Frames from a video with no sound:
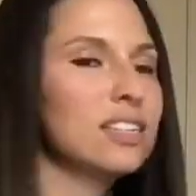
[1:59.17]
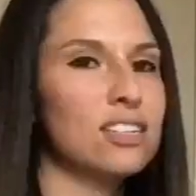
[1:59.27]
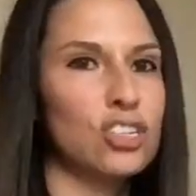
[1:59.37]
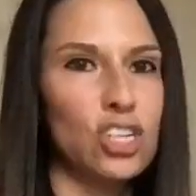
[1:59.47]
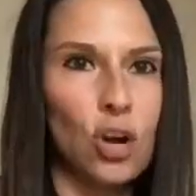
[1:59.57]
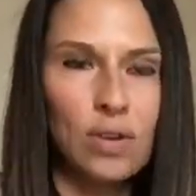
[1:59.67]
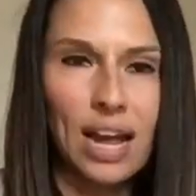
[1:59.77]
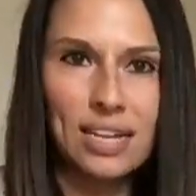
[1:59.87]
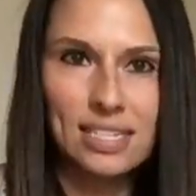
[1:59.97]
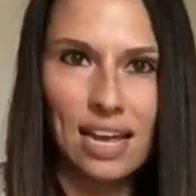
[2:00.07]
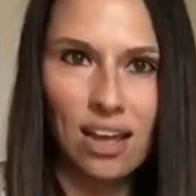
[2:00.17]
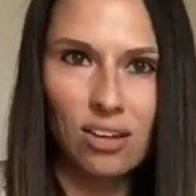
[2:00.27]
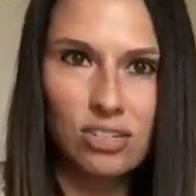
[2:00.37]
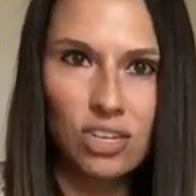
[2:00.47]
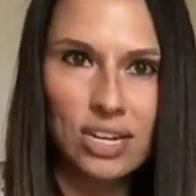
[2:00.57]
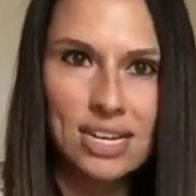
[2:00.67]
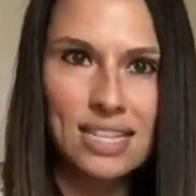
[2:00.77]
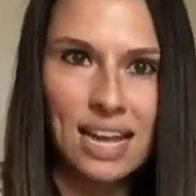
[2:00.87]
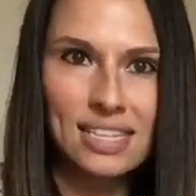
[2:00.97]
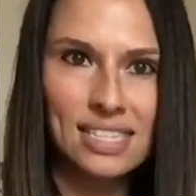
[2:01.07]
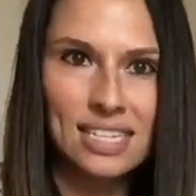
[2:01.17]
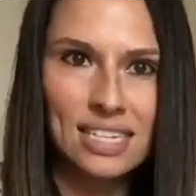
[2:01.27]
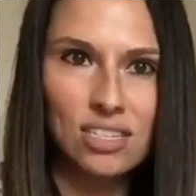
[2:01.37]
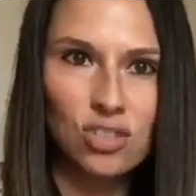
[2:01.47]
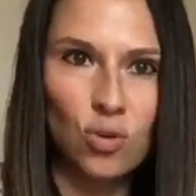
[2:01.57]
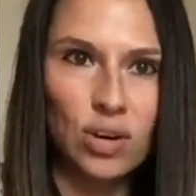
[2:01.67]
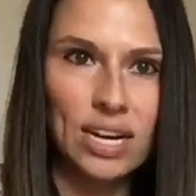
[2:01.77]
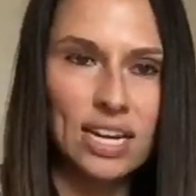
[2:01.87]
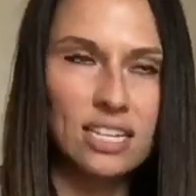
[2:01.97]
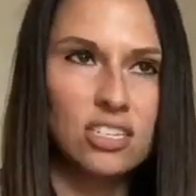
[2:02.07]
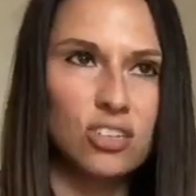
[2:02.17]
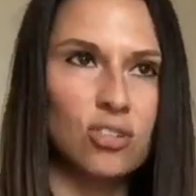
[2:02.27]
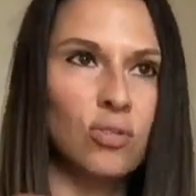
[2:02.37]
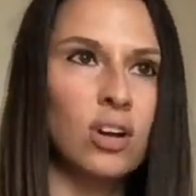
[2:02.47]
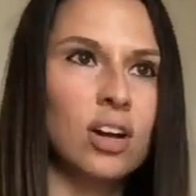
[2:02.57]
to show, not tell, turning that seed story into